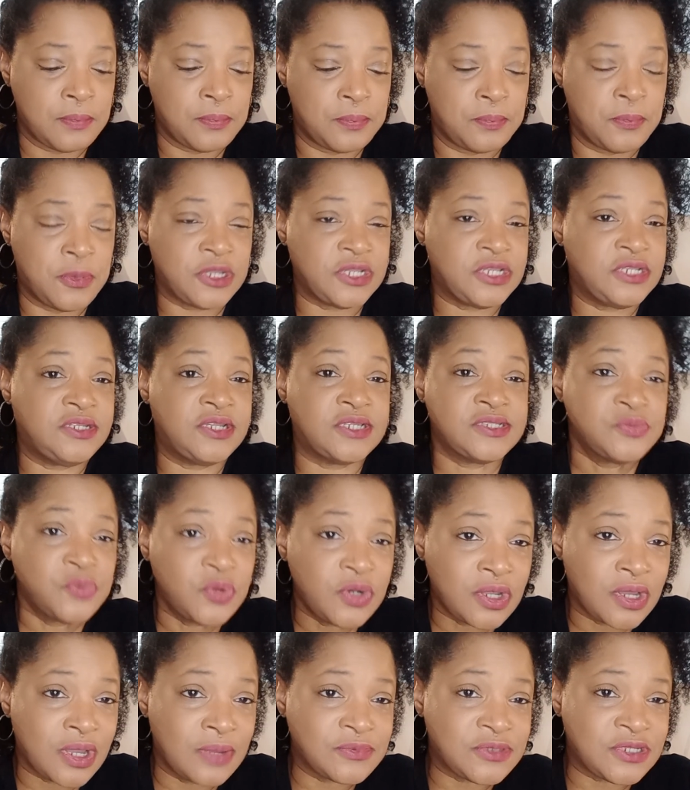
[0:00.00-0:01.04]
But he doesn't want
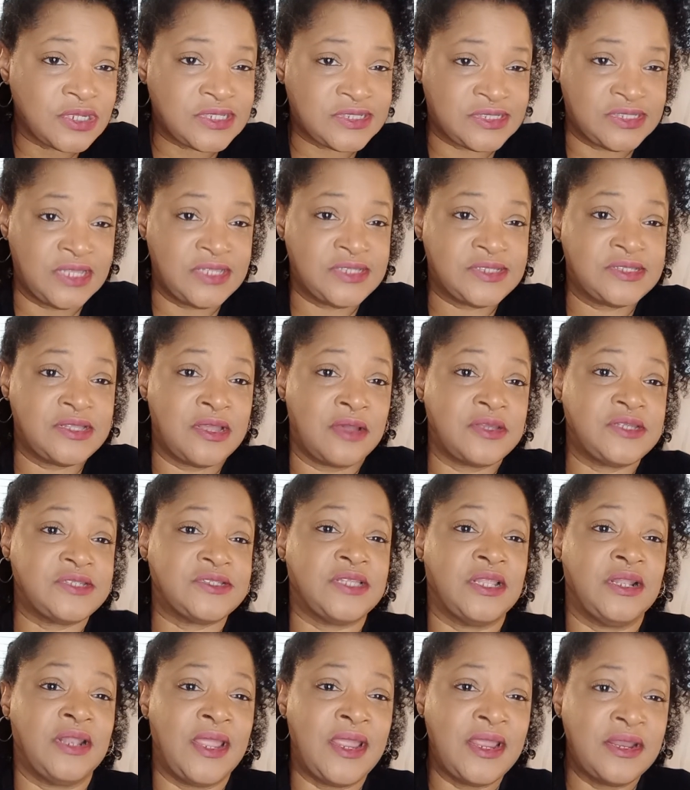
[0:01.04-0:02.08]
to come to the States now. He's
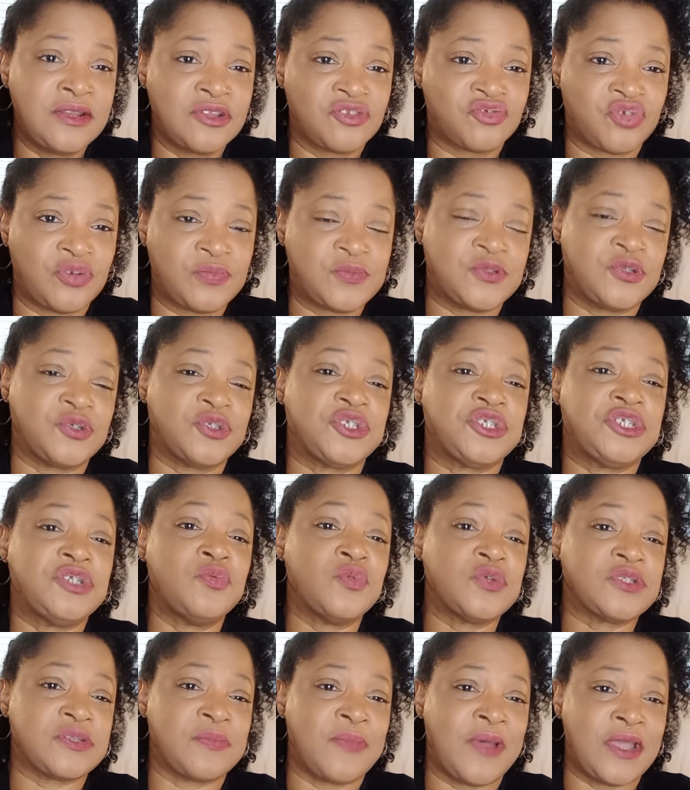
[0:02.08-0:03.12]
delaying the trip, so she
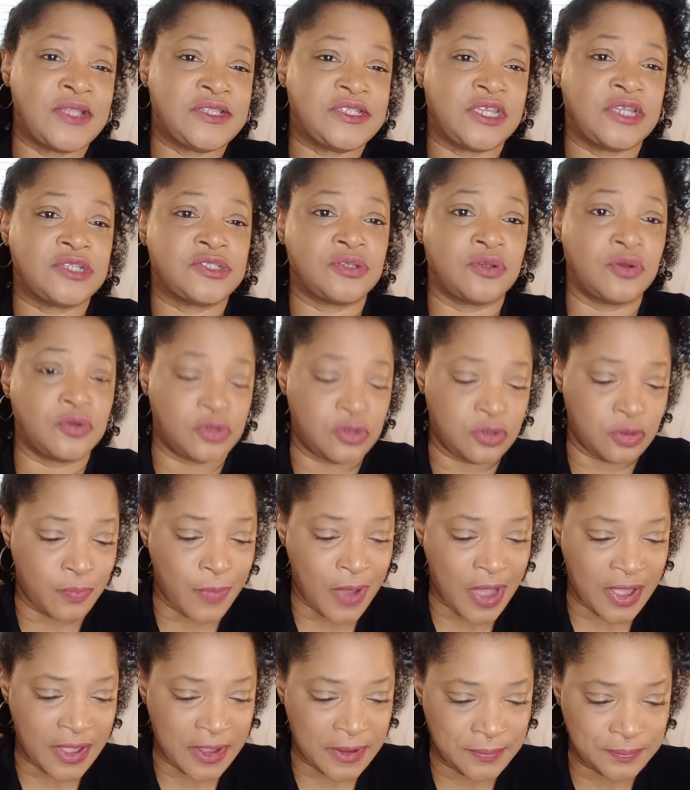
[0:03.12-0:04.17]
wants to buy a ticket to go to
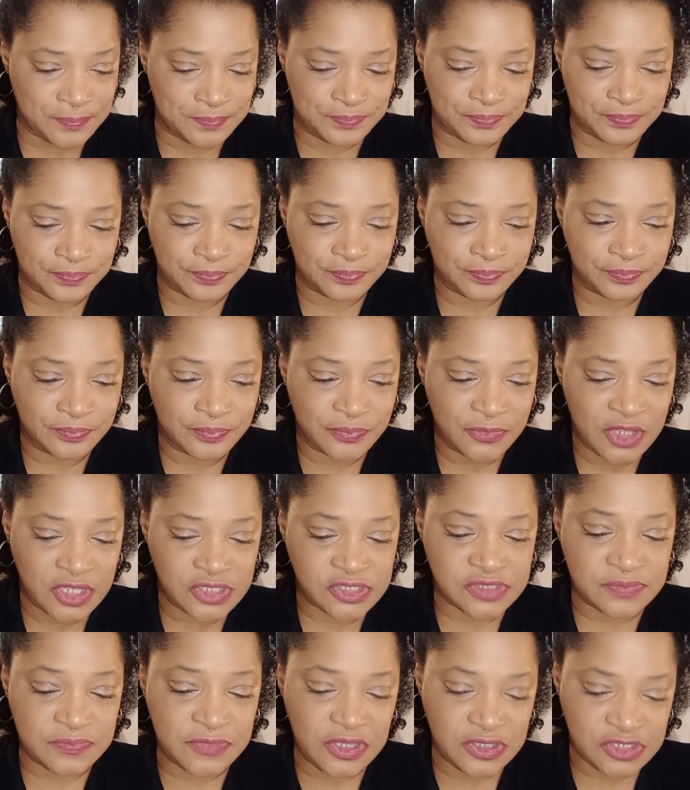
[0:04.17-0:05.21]
Dubai
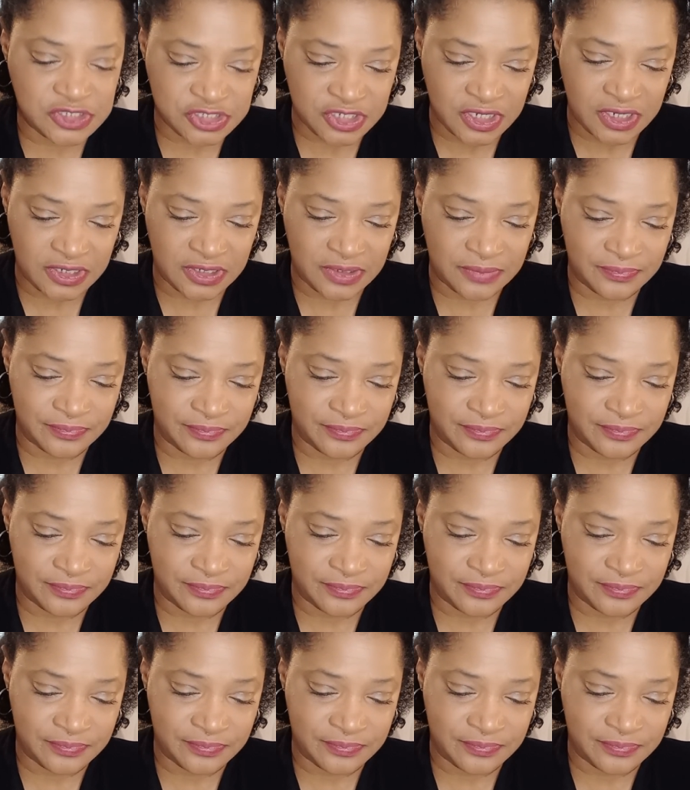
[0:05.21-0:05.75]
to meet Johnny.